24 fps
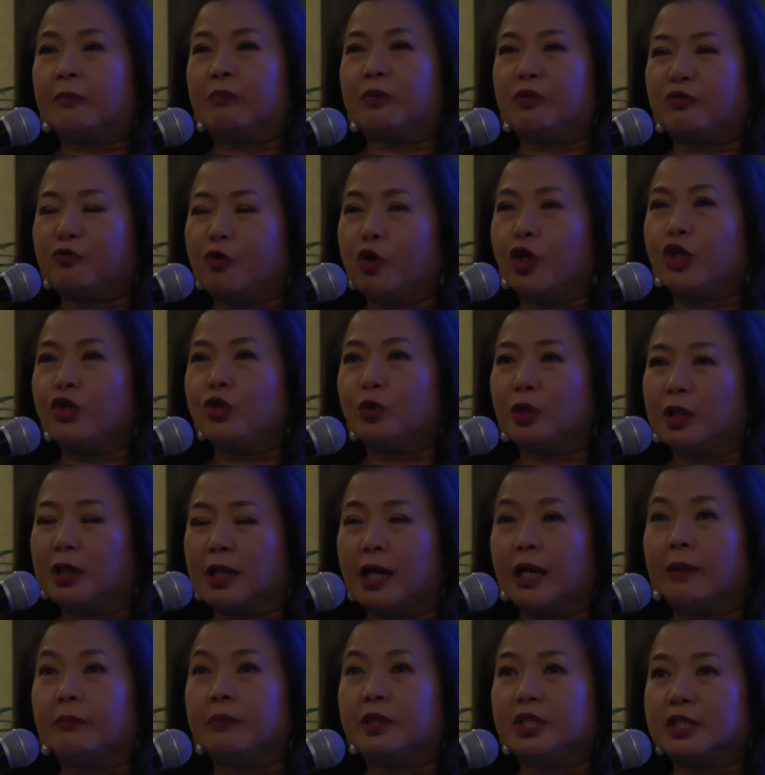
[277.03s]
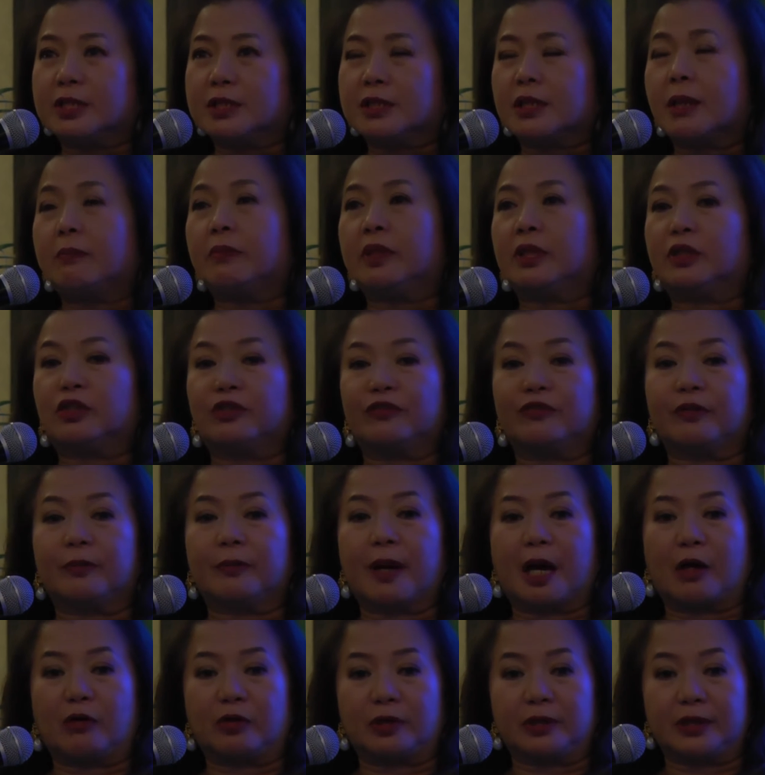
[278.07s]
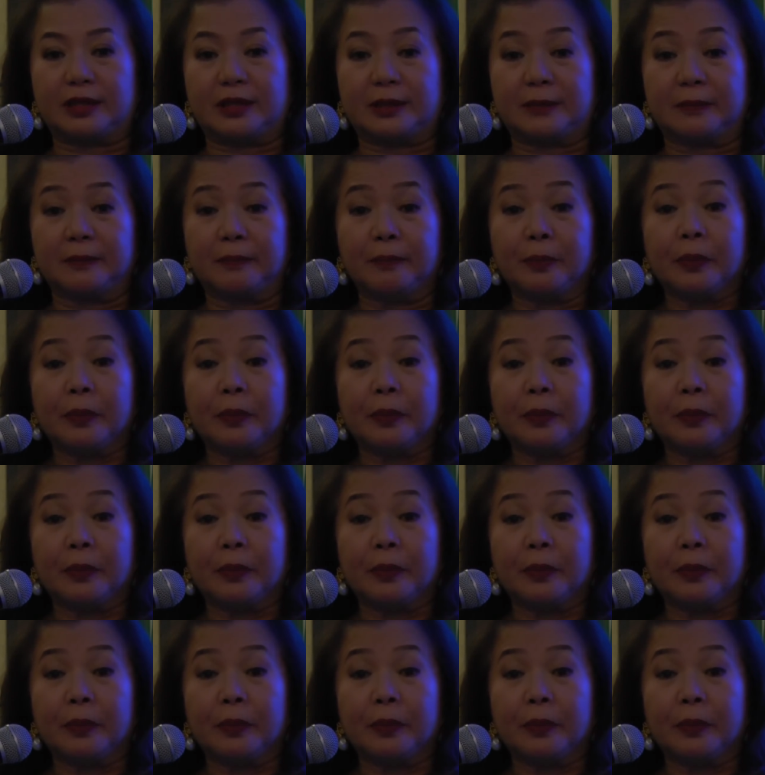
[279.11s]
before you climb the summit of the mountain,